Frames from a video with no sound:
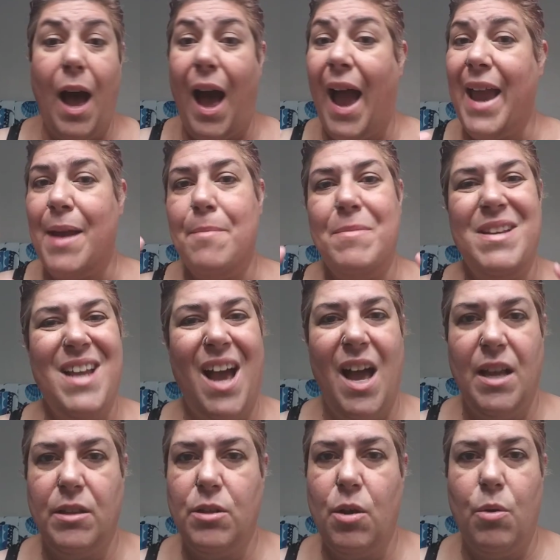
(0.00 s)
I am
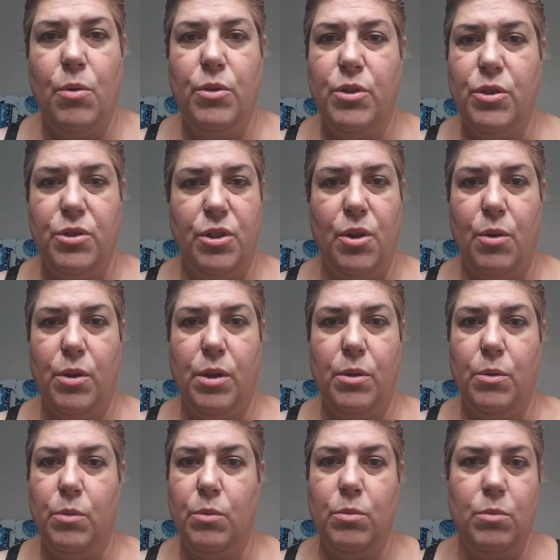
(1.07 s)
not going to show
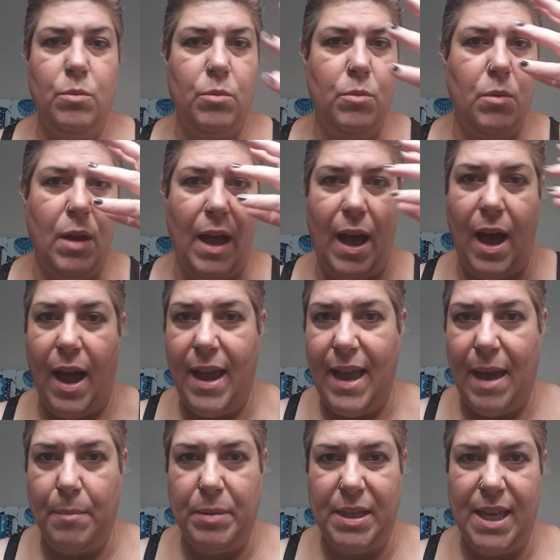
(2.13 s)
you eye
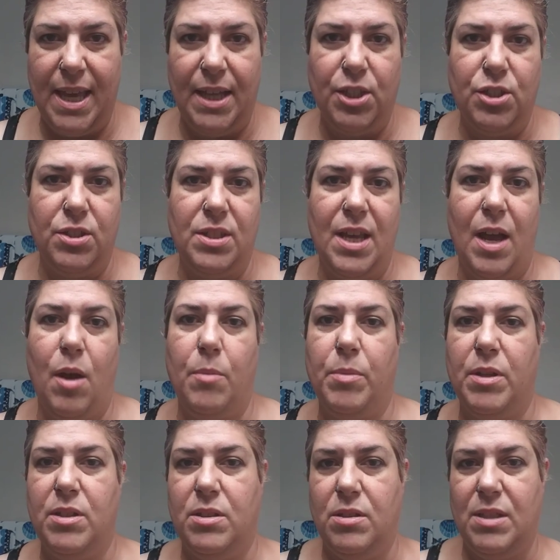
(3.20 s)
applications, how I'm
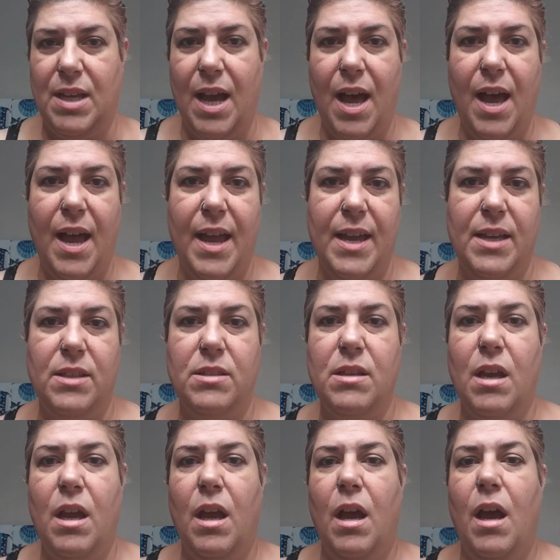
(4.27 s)
going to do the eyes.
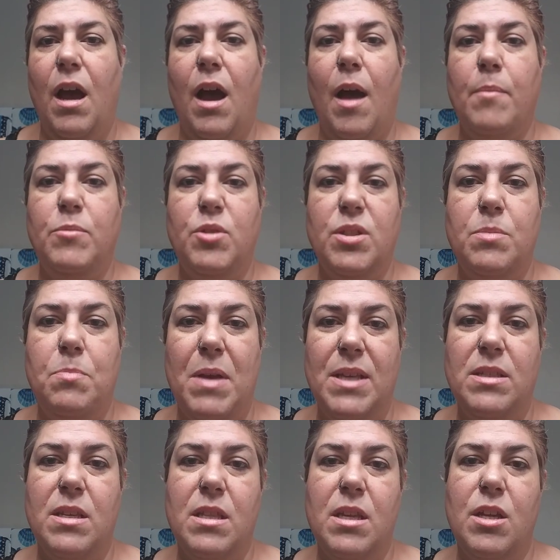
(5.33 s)
I'm just
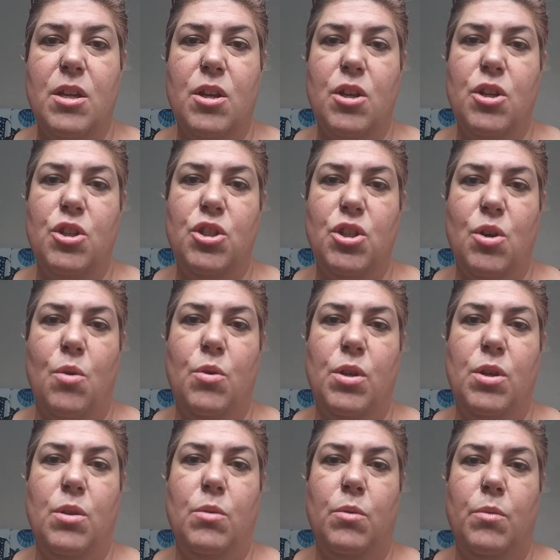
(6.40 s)
basically going to show
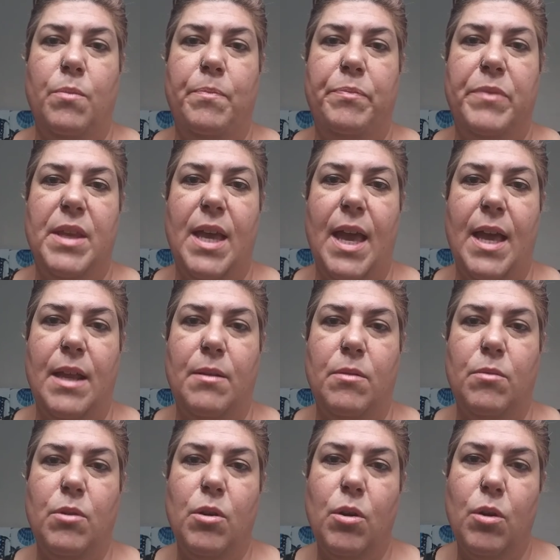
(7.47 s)
you
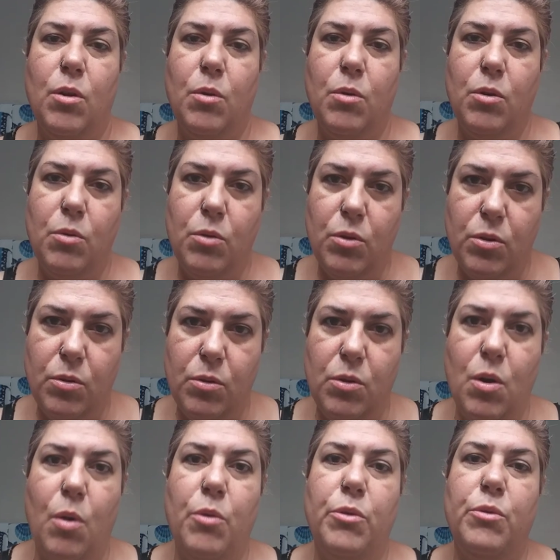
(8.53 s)
and
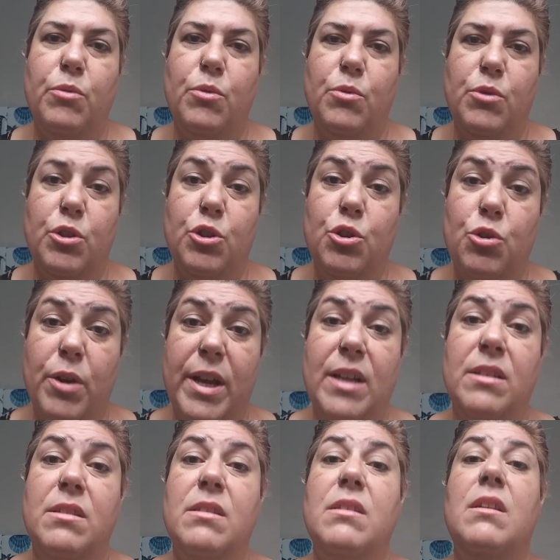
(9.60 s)
go through the
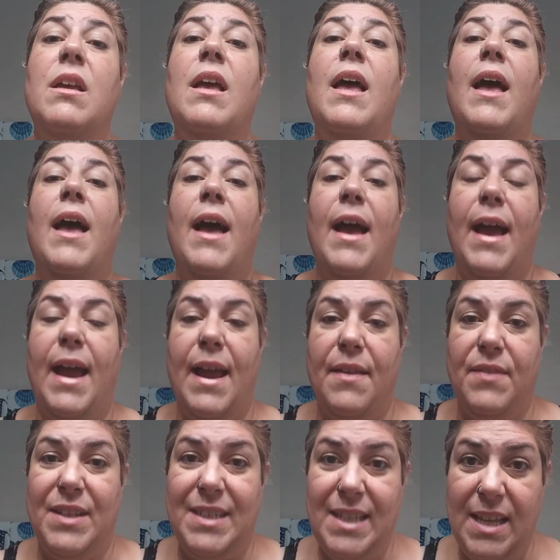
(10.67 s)
tricks
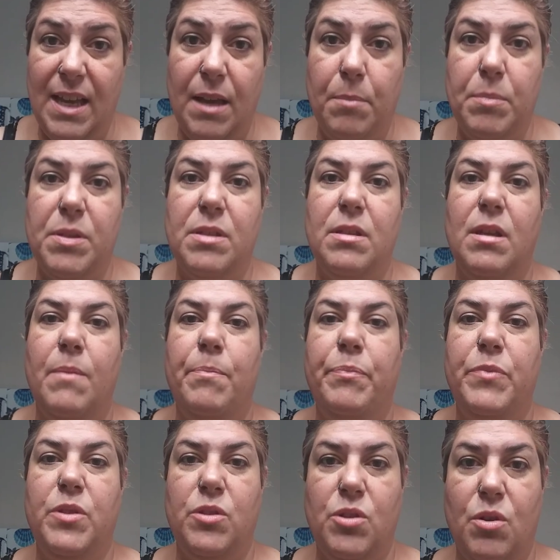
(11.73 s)
and the tips
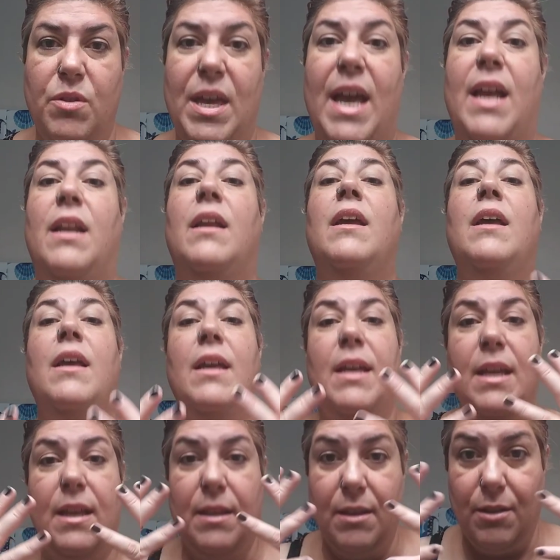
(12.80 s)
so that
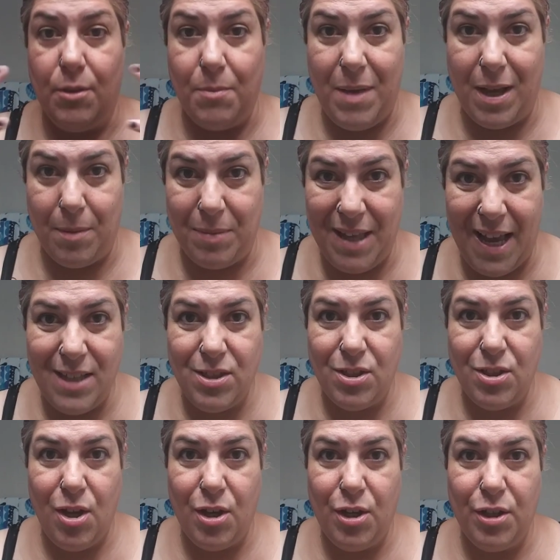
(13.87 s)
your makeup lasts
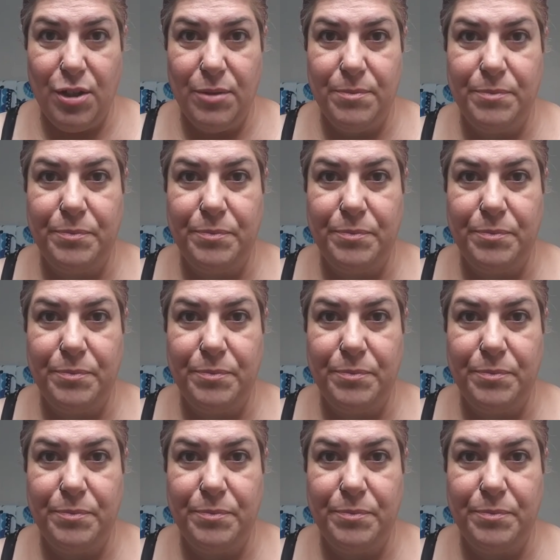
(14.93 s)
longer